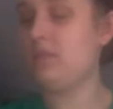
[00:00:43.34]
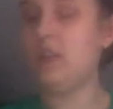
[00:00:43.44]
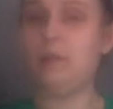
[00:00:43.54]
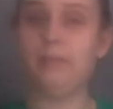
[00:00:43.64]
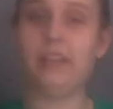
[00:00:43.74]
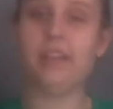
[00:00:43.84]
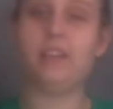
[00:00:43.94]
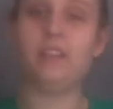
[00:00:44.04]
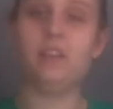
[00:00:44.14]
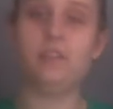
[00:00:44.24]
a
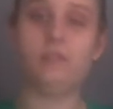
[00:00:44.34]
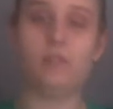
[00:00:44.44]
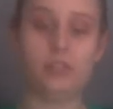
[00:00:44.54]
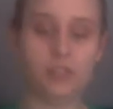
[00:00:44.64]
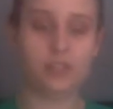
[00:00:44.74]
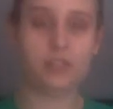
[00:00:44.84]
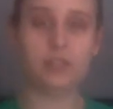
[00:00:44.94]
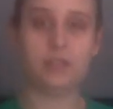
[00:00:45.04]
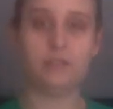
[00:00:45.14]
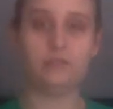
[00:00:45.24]
plant, of course.
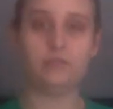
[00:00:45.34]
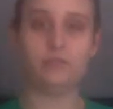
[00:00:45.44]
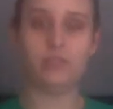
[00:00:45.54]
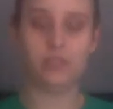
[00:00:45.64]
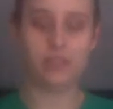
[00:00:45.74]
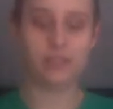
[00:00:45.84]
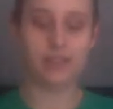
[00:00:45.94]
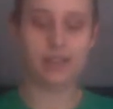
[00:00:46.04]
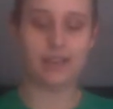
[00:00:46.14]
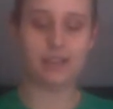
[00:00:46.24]
This
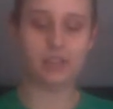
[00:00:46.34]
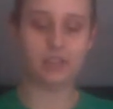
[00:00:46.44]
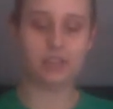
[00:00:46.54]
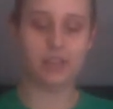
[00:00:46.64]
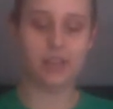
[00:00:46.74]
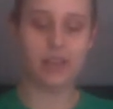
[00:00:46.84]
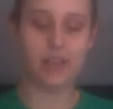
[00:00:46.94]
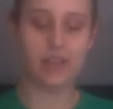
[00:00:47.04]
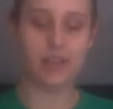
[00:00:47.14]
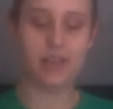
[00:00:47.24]
is actually
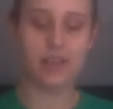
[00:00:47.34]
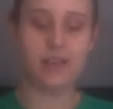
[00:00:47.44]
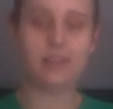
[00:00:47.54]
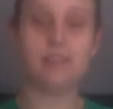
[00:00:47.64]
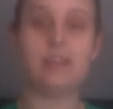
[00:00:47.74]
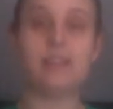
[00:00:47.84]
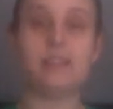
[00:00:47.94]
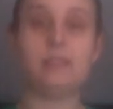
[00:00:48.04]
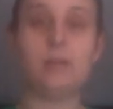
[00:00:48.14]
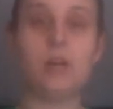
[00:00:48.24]
a
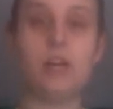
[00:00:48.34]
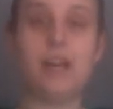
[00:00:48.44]
Zanzibar